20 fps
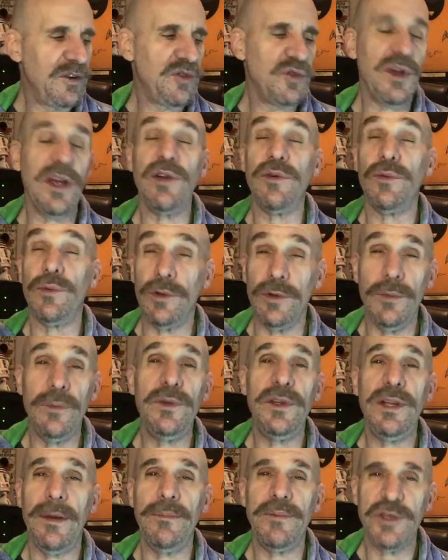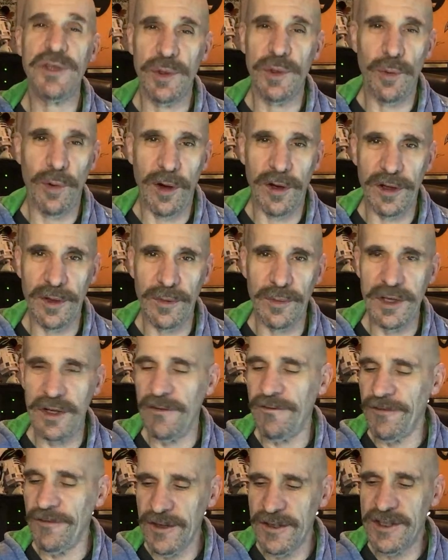Drink room temperature water. When you're
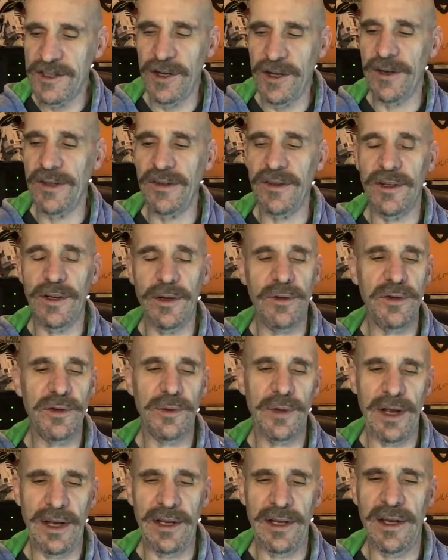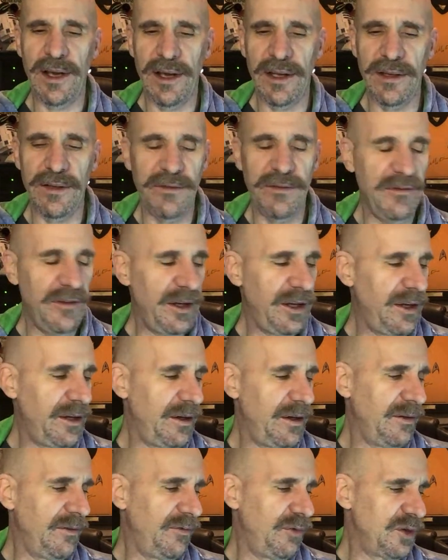first starting to go through any kind of, uh,
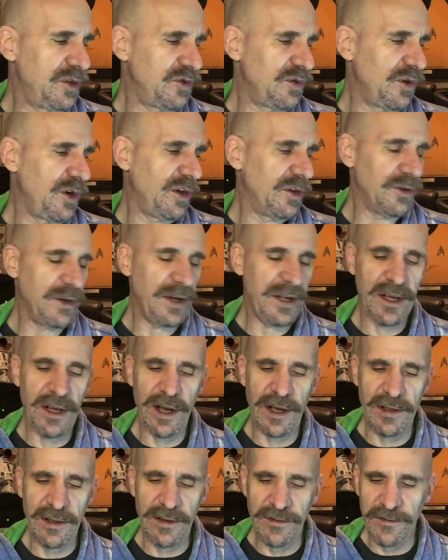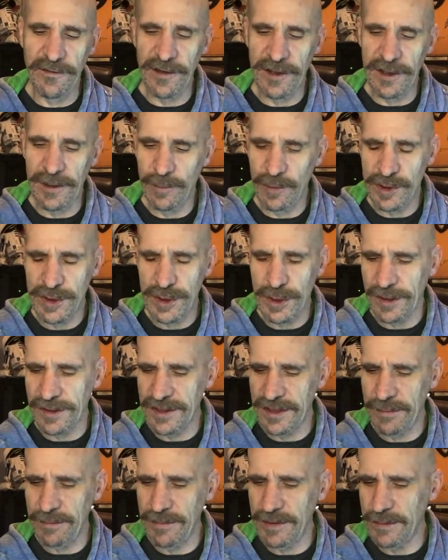of withdrawal or any kind of um, withdrawal
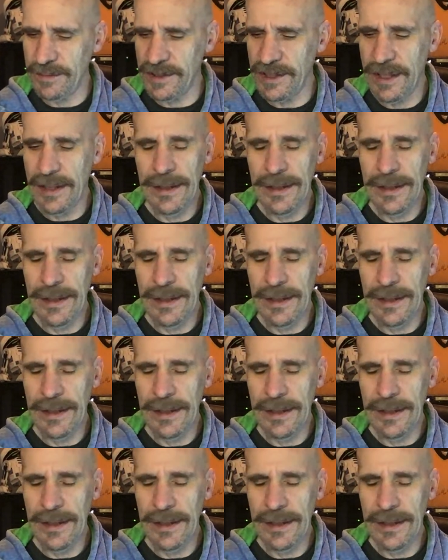symptoms,